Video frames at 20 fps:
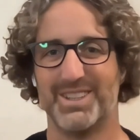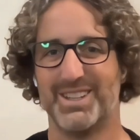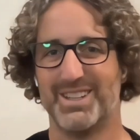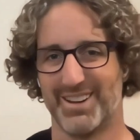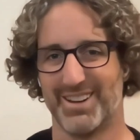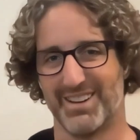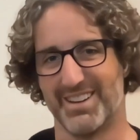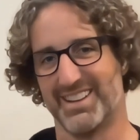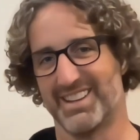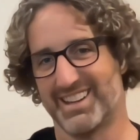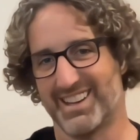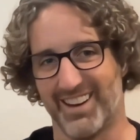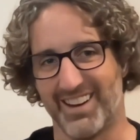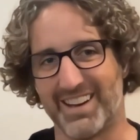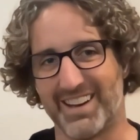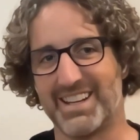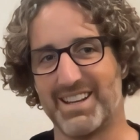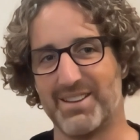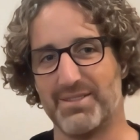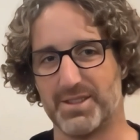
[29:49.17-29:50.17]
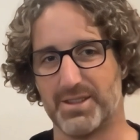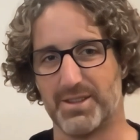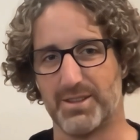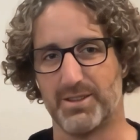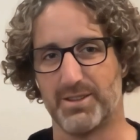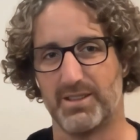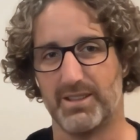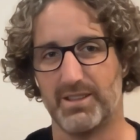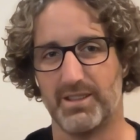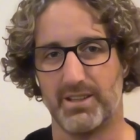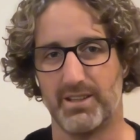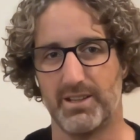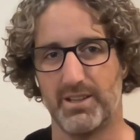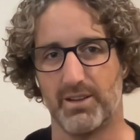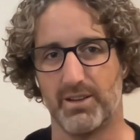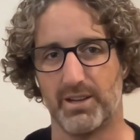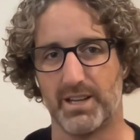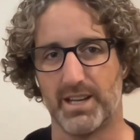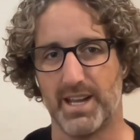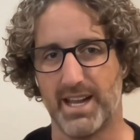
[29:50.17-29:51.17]
It kind of gives you,
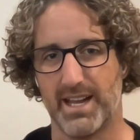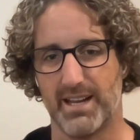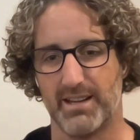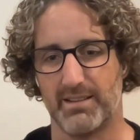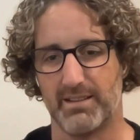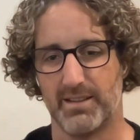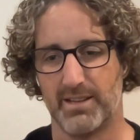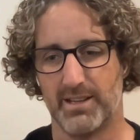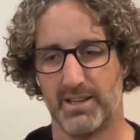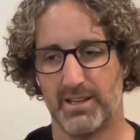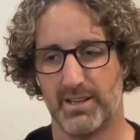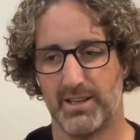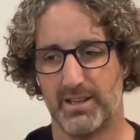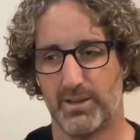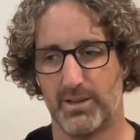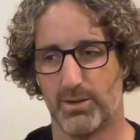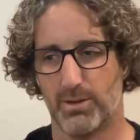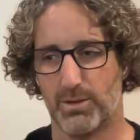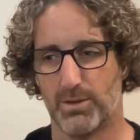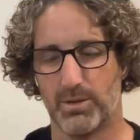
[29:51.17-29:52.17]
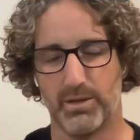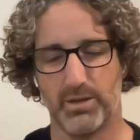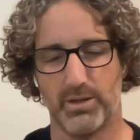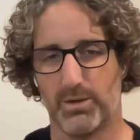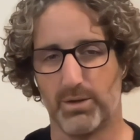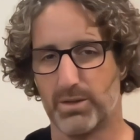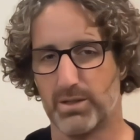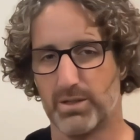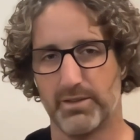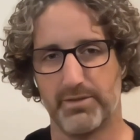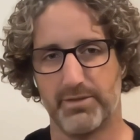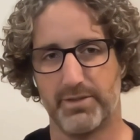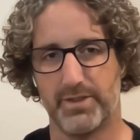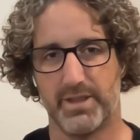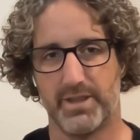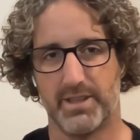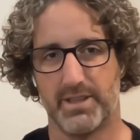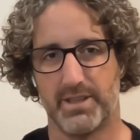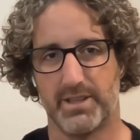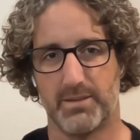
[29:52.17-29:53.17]
again, all of
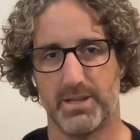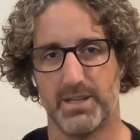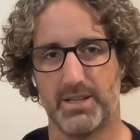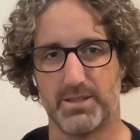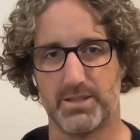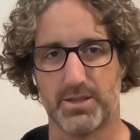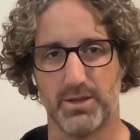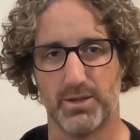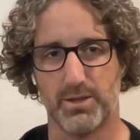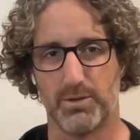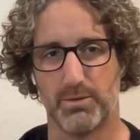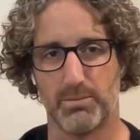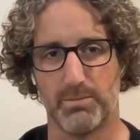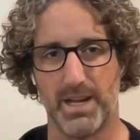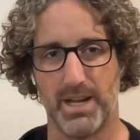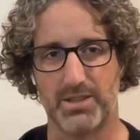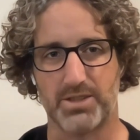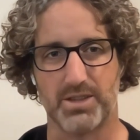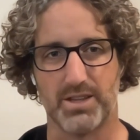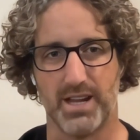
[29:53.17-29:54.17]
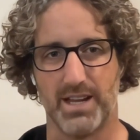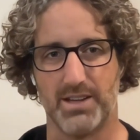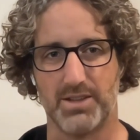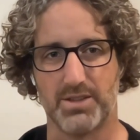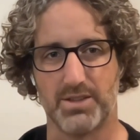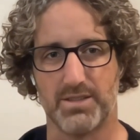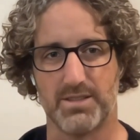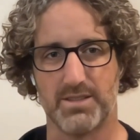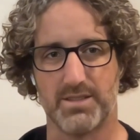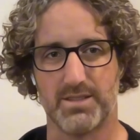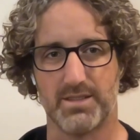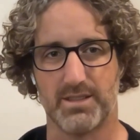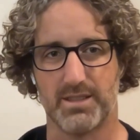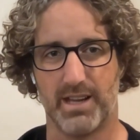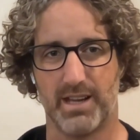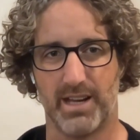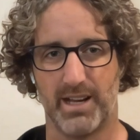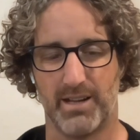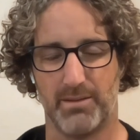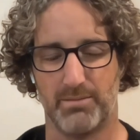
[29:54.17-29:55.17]
the internal machinations
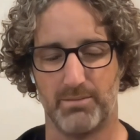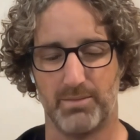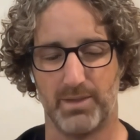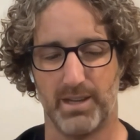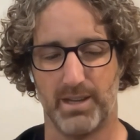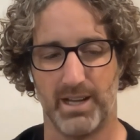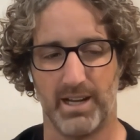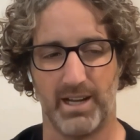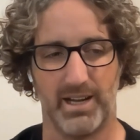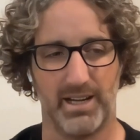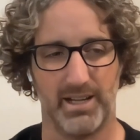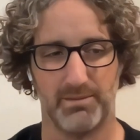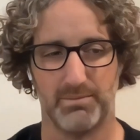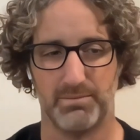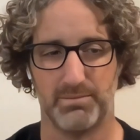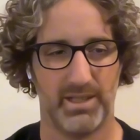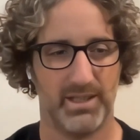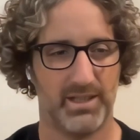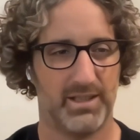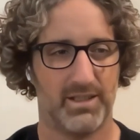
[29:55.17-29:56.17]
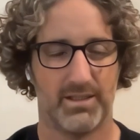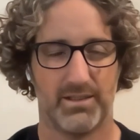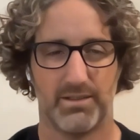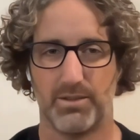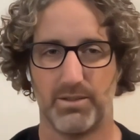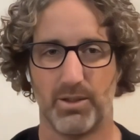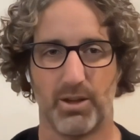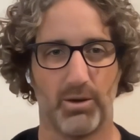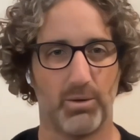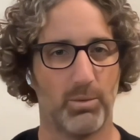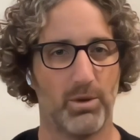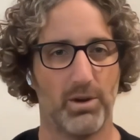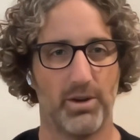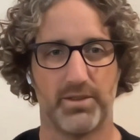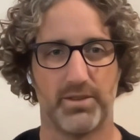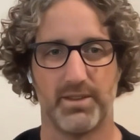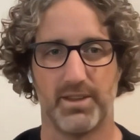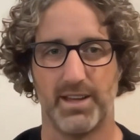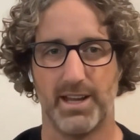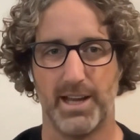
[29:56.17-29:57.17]
are not
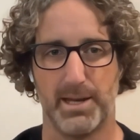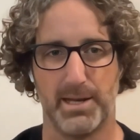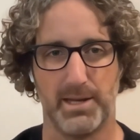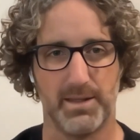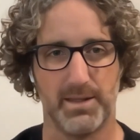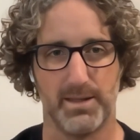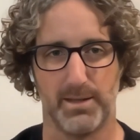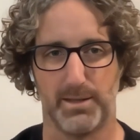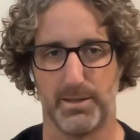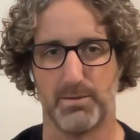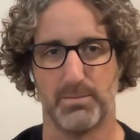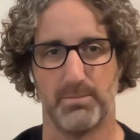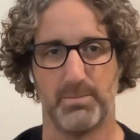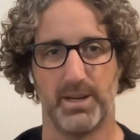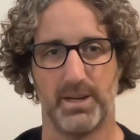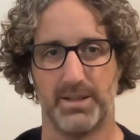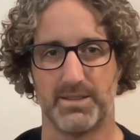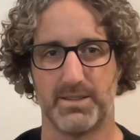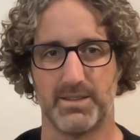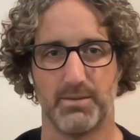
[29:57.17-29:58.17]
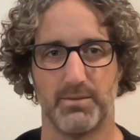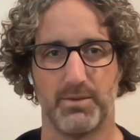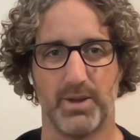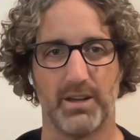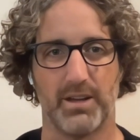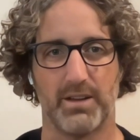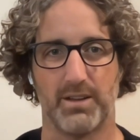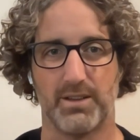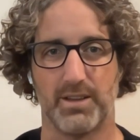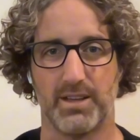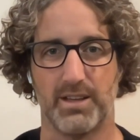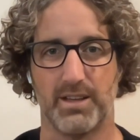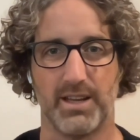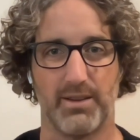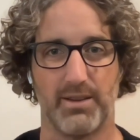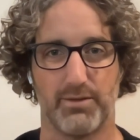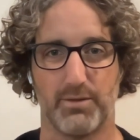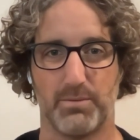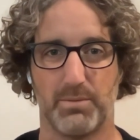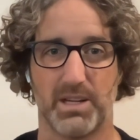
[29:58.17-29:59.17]
worth anything compared to the value that you
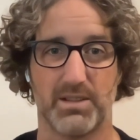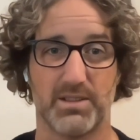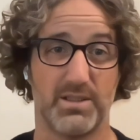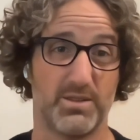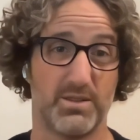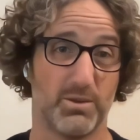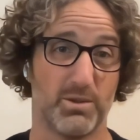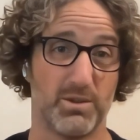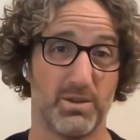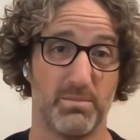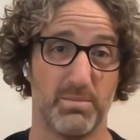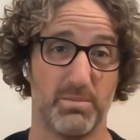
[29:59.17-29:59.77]
get from actually talking to